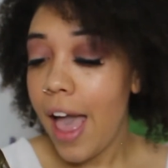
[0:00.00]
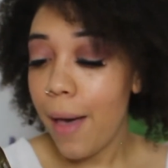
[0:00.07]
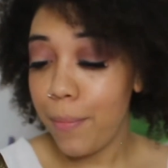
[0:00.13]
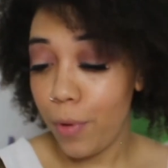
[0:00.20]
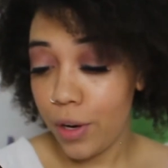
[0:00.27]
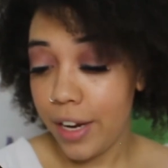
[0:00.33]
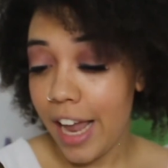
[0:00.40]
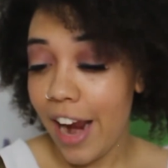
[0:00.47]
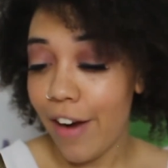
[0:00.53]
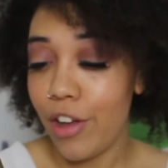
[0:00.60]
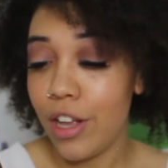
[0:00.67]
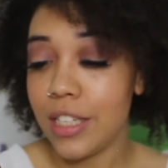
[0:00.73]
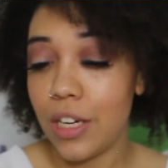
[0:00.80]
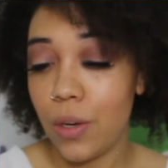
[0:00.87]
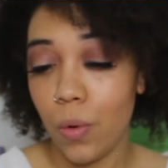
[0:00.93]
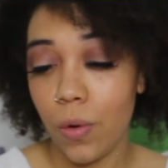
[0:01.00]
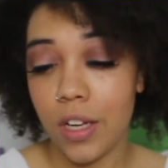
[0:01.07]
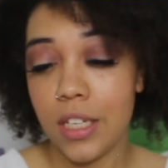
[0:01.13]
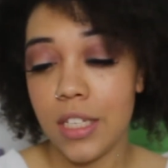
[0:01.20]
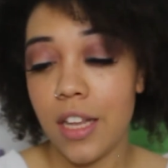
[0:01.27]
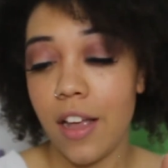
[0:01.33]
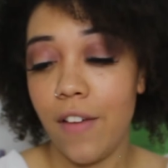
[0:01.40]
body areas and
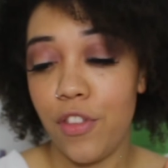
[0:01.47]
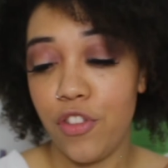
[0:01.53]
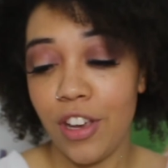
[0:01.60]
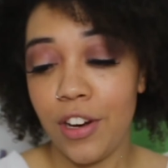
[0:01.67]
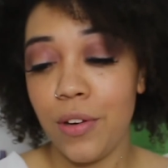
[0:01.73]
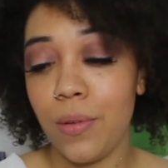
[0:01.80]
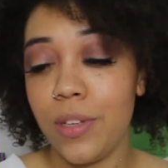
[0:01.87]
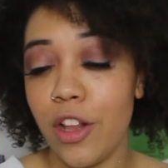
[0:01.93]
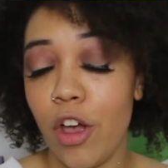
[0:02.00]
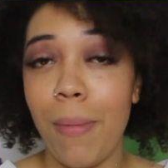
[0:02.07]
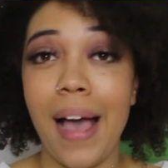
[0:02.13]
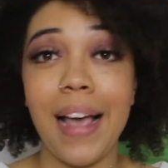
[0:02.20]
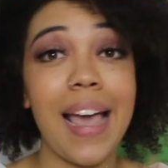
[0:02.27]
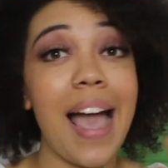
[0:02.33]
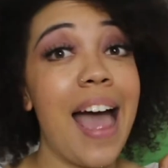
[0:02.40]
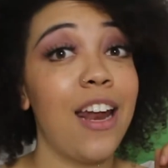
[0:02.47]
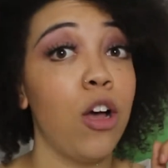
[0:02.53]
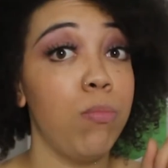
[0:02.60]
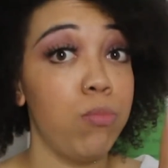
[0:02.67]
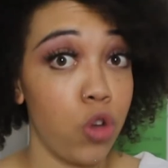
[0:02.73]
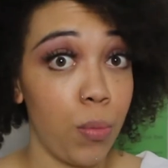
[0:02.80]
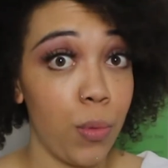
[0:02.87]
organs of the genitals, lower back and
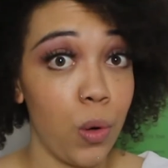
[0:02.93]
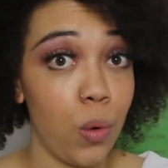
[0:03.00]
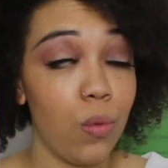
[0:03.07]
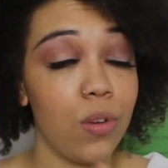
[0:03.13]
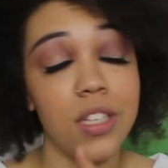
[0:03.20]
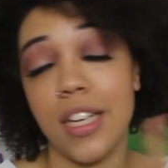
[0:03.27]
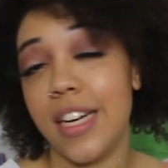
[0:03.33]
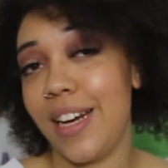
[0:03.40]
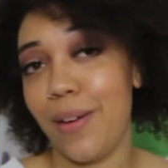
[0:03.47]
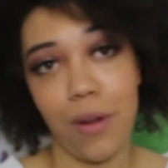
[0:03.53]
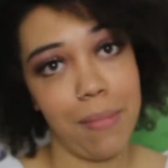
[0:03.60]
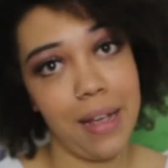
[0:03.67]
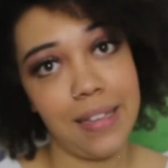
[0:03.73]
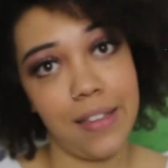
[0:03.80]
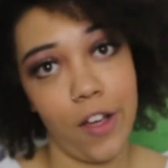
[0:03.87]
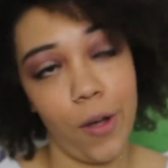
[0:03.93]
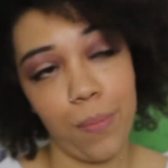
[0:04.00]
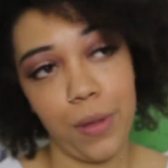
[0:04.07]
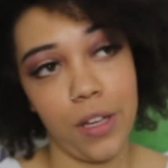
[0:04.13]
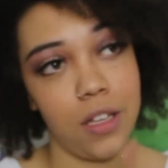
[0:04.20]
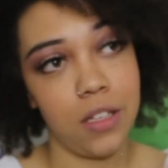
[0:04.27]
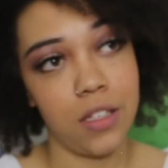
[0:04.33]
abdominal, because I didn't want to mess it up
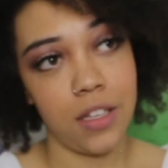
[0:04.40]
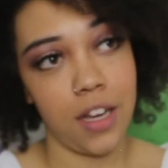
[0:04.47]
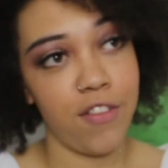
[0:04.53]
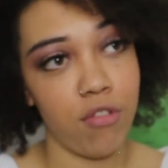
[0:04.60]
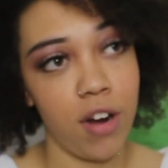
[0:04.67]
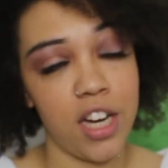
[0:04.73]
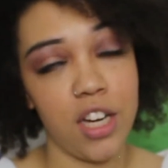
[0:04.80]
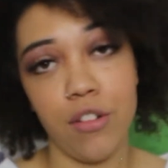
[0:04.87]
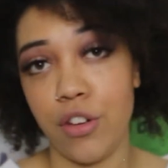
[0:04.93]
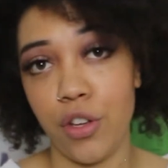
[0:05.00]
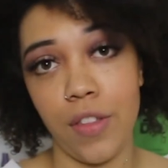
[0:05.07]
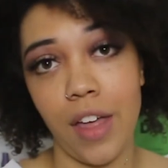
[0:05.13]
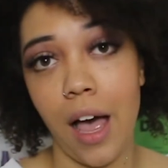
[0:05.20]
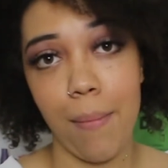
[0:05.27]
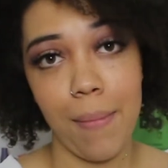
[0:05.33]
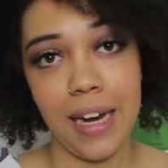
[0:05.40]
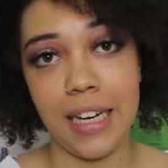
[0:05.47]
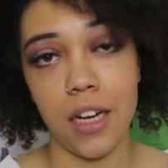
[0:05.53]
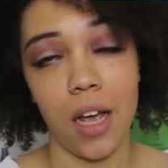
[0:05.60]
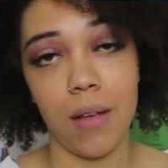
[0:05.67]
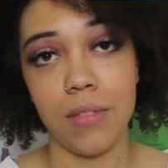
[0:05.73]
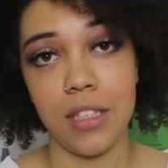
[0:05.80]
because I've tried to do that many
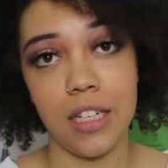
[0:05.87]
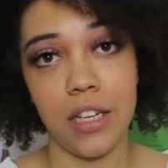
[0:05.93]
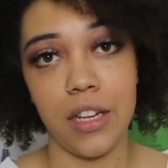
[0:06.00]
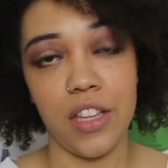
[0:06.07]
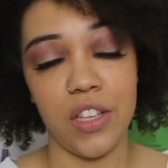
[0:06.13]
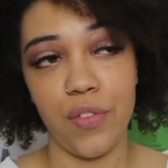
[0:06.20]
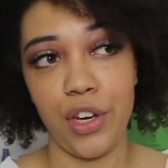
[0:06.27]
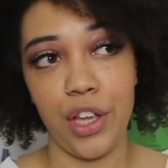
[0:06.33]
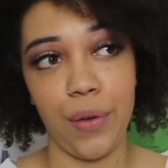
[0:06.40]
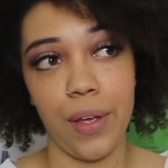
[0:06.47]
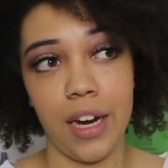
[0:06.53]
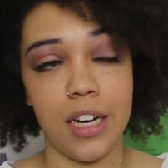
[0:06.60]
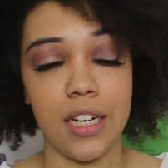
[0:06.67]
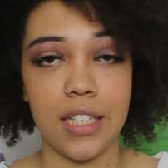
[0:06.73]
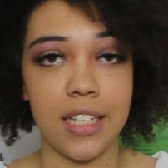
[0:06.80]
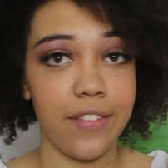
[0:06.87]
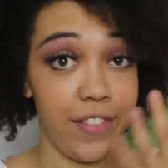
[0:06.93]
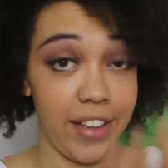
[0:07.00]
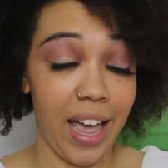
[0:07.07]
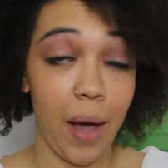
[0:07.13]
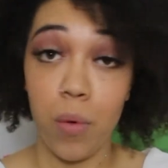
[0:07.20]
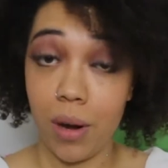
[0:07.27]
times in this video and I just
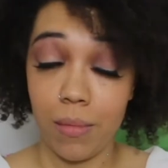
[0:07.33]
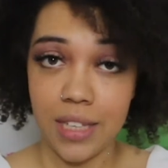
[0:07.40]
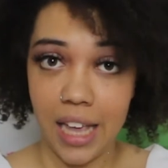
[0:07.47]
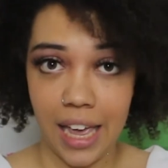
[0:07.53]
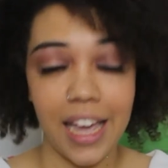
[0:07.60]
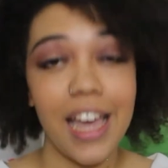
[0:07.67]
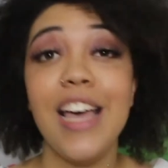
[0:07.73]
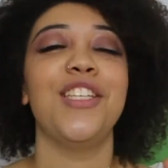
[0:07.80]
forget what I'm saying.